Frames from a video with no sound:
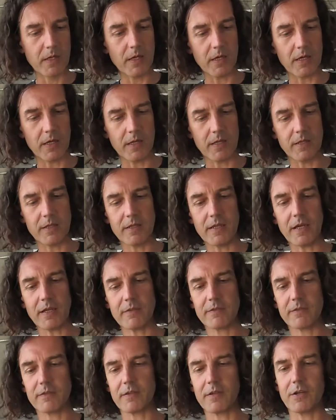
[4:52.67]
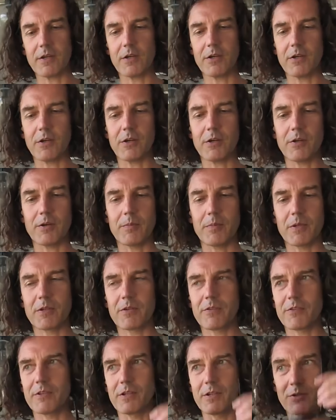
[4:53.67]
And that's
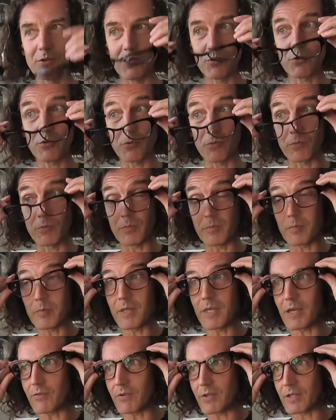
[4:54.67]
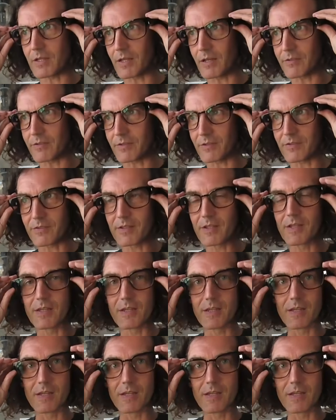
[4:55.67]
because they're new to me having glasses.